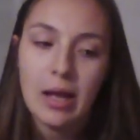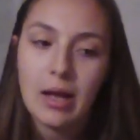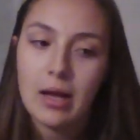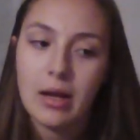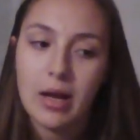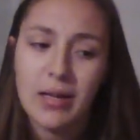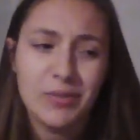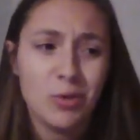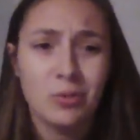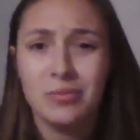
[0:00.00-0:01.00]
I've
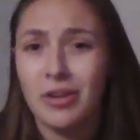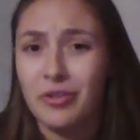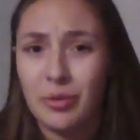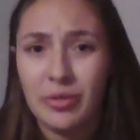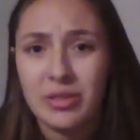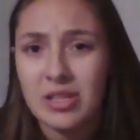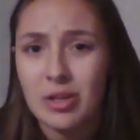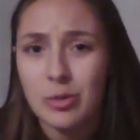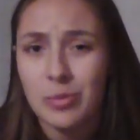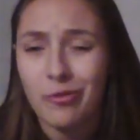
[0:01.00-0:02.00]
sold a few things of
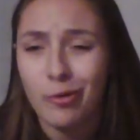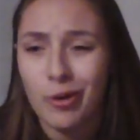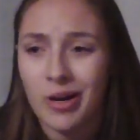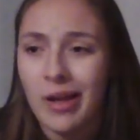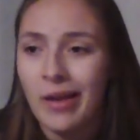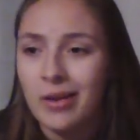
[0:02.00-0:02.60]
theirs before.